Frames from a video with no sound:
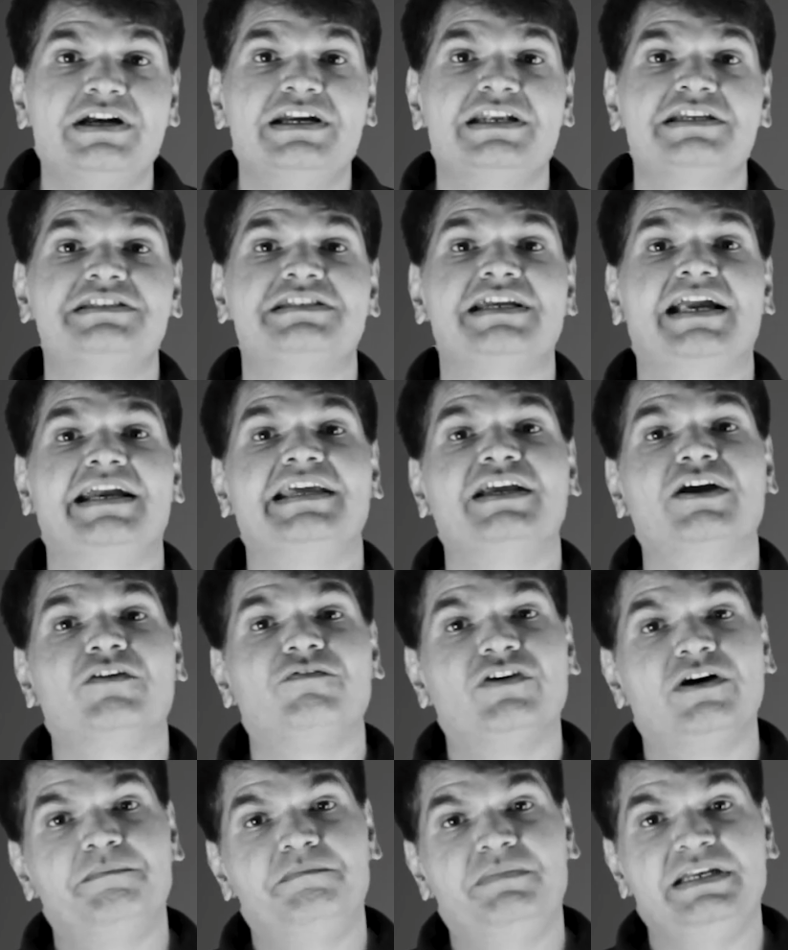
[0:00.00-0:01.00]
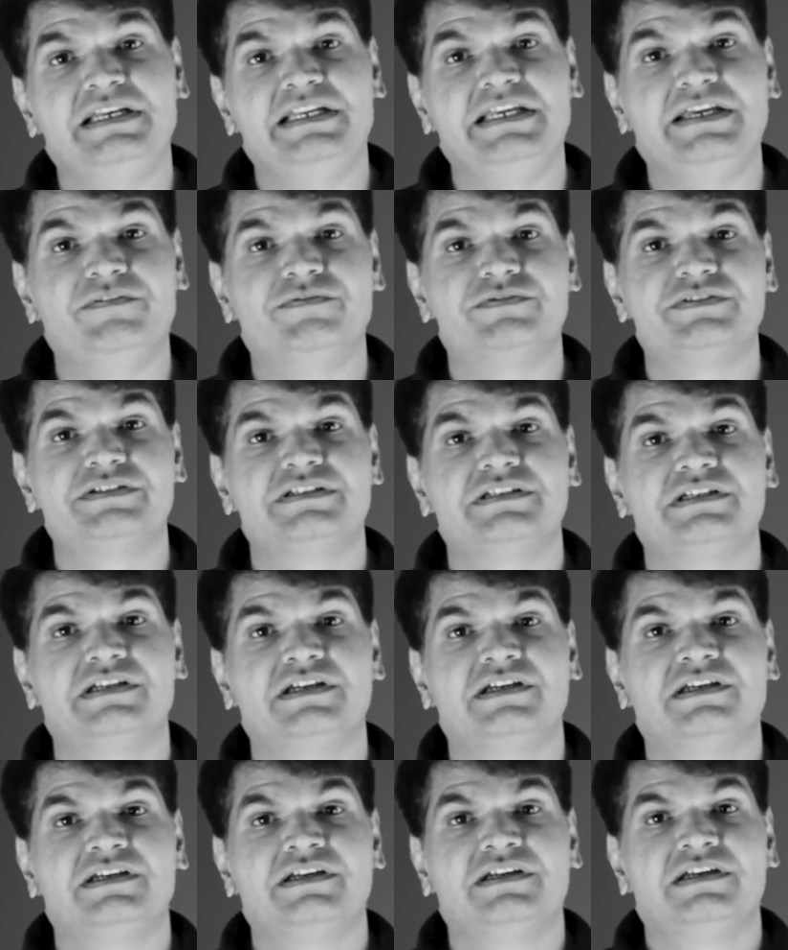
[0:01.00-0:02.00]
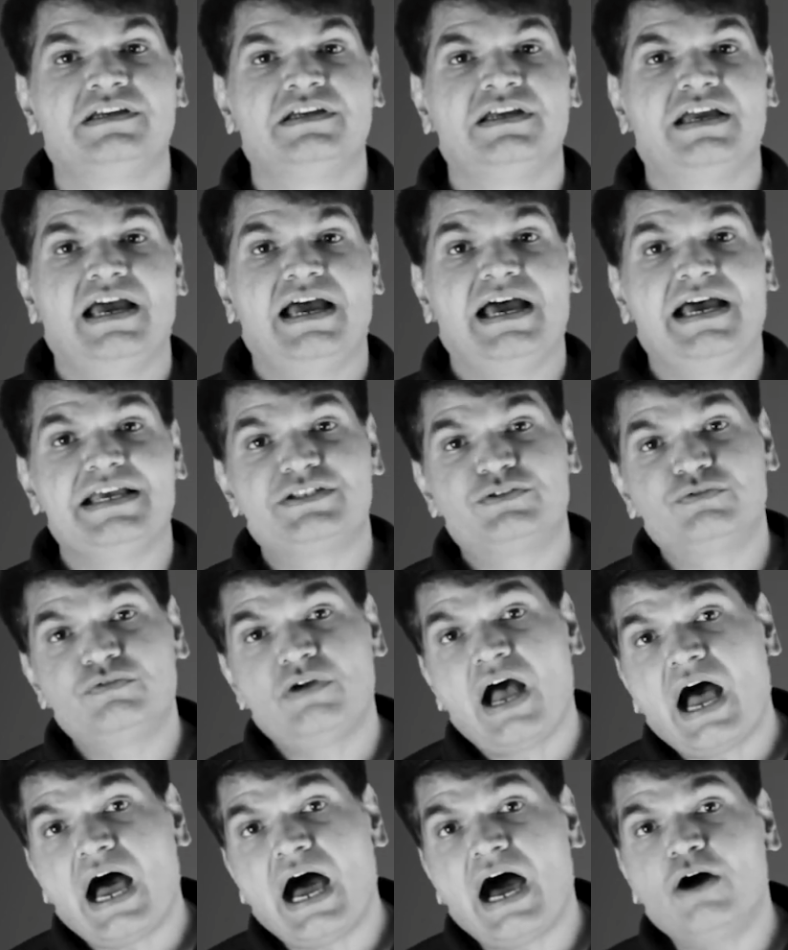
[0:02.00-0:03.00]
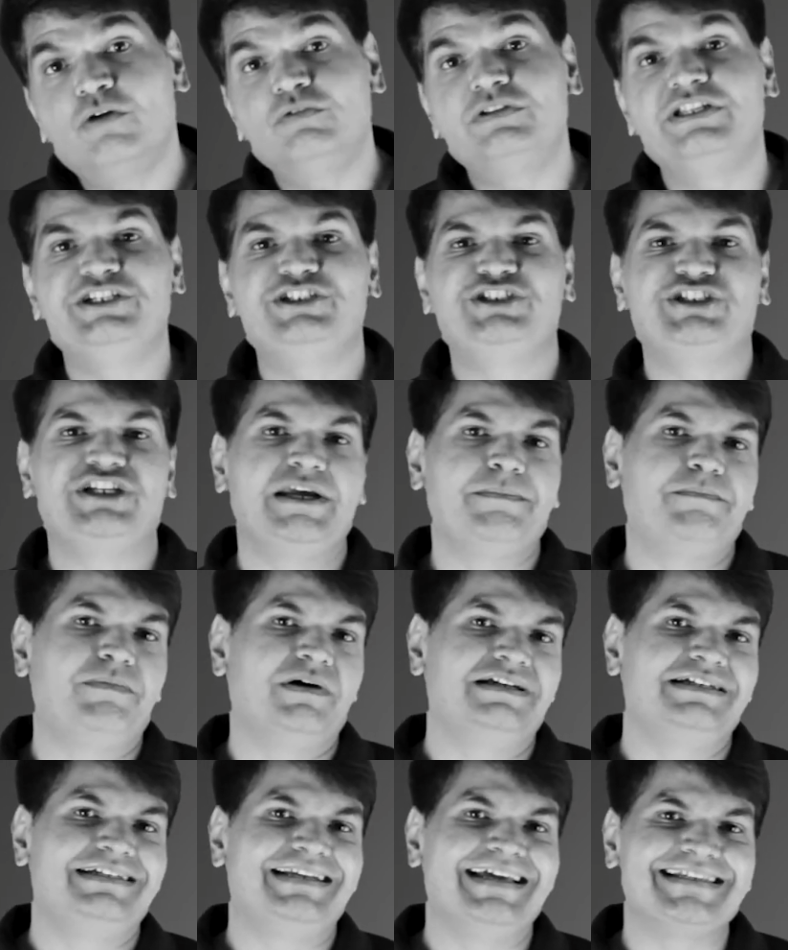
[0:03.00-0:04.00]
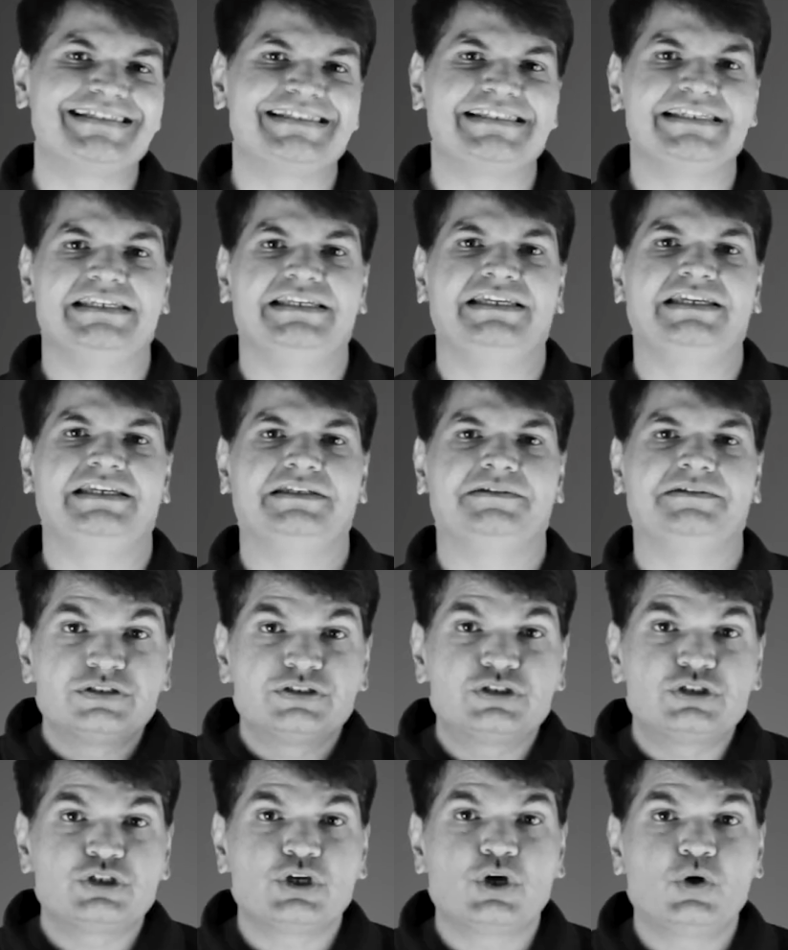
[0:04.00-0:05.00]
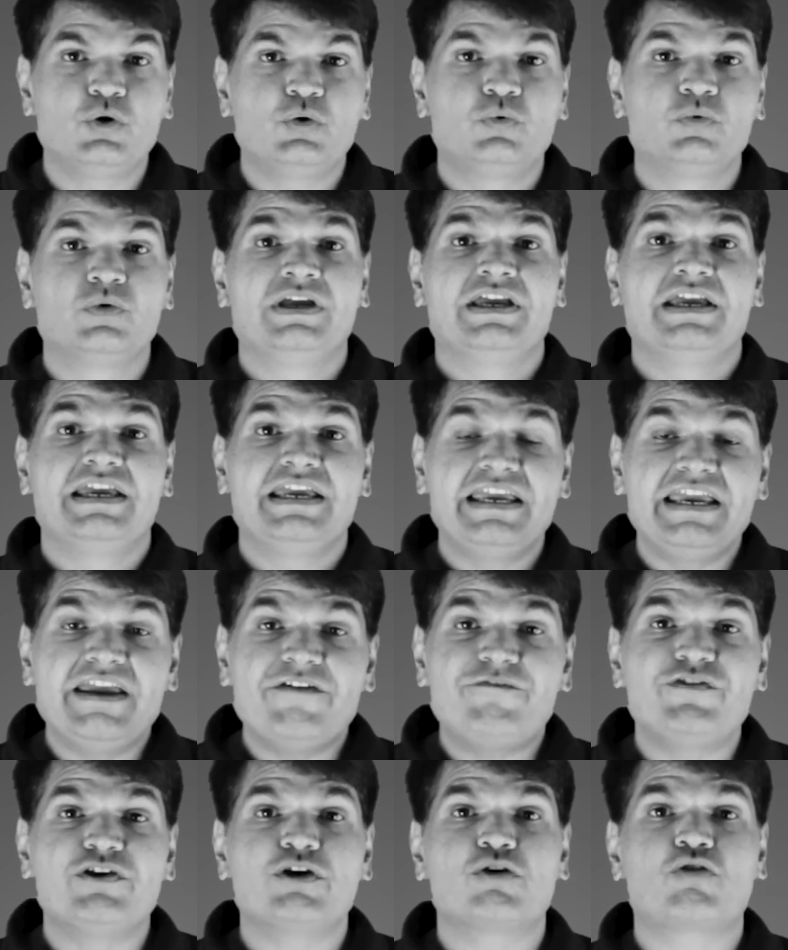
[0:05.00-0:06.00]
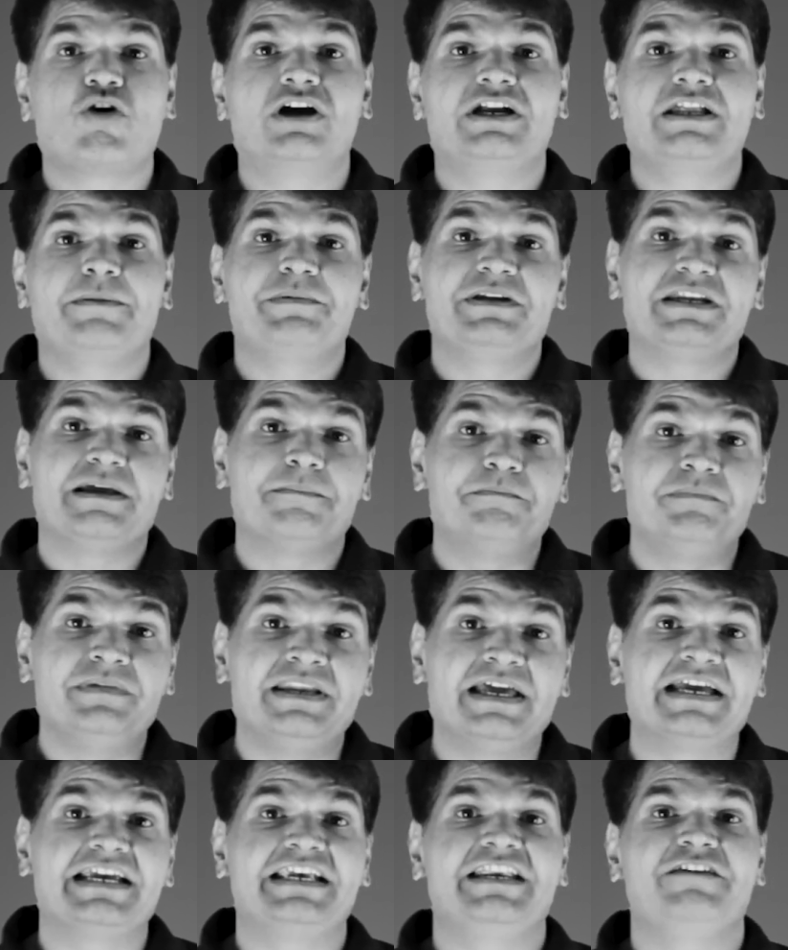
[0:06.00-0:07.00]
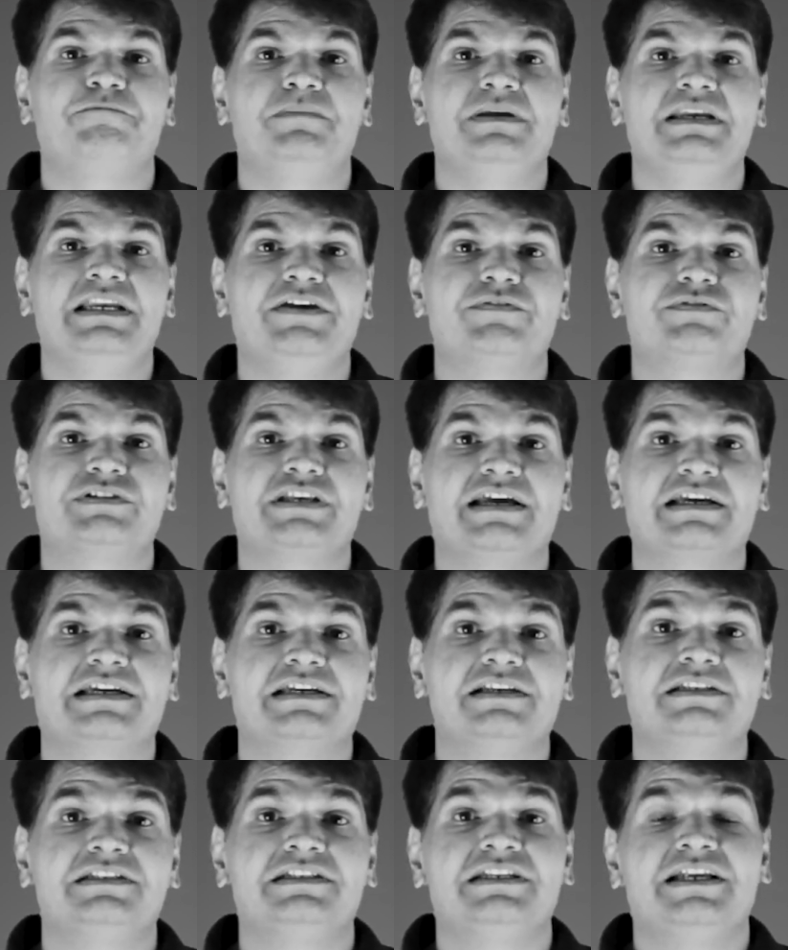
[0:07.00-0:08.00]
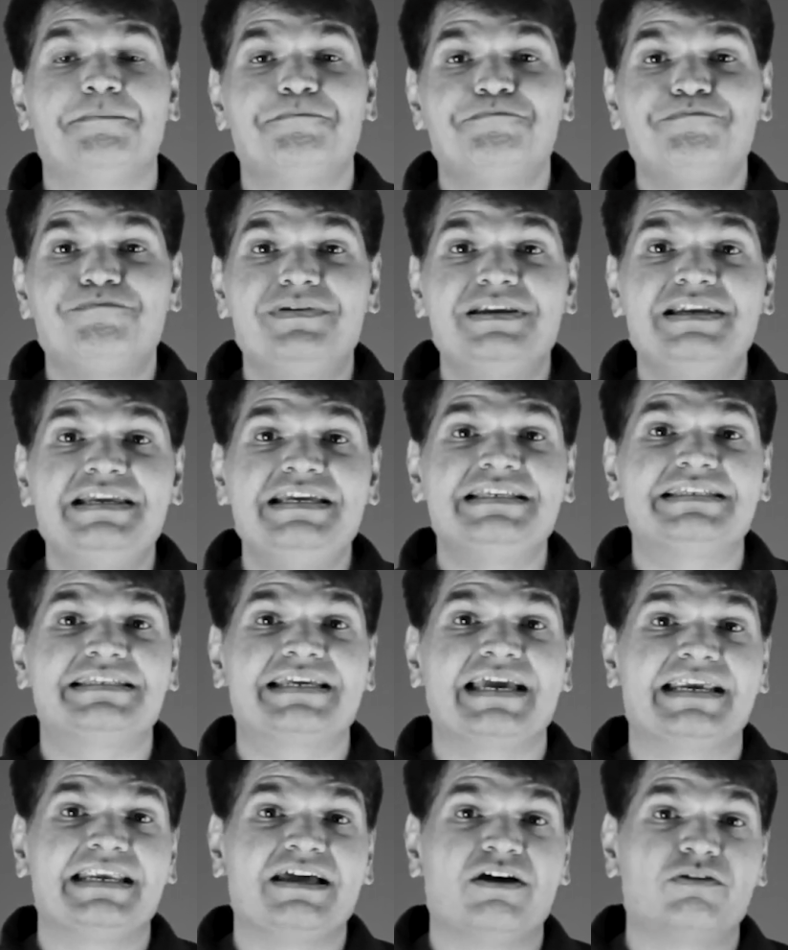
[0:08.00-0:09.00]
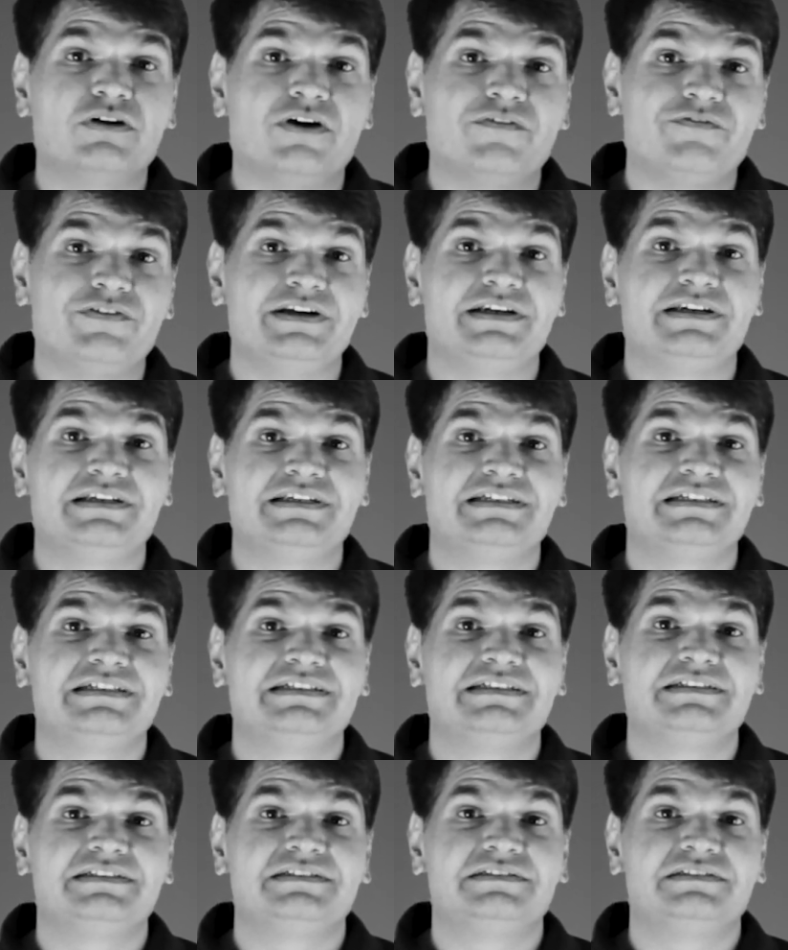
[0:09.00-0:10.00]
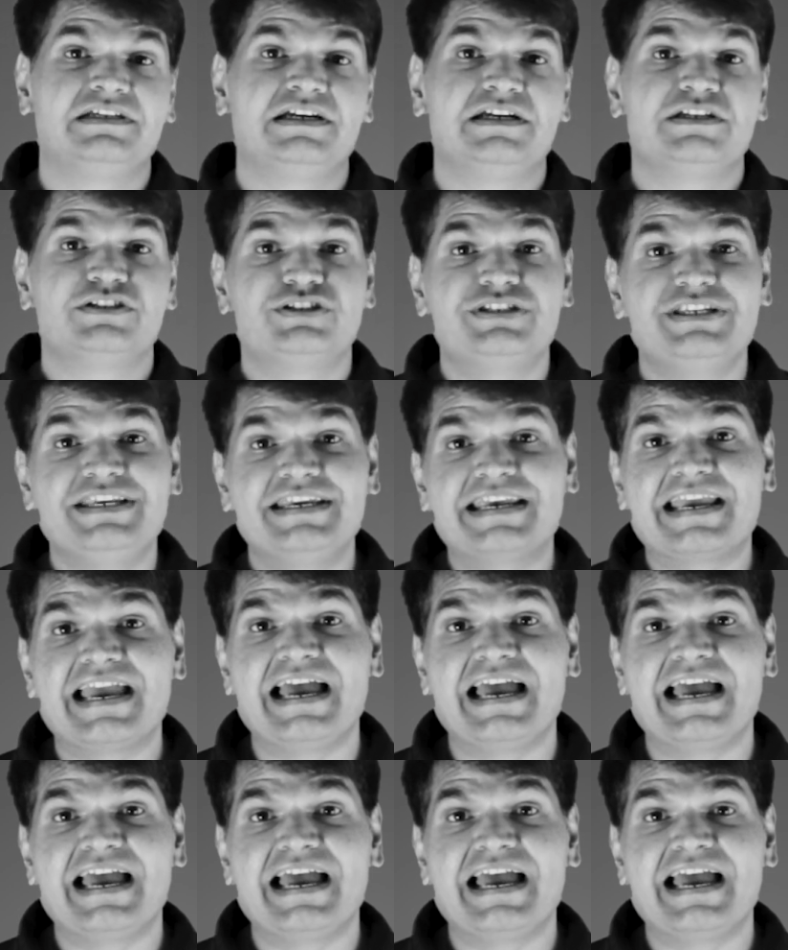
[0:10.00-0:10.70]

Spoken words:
understanding of our beliefs as to how they shape our destiny. So if you're caught up in a negative belief cycle, please get out of it. Seek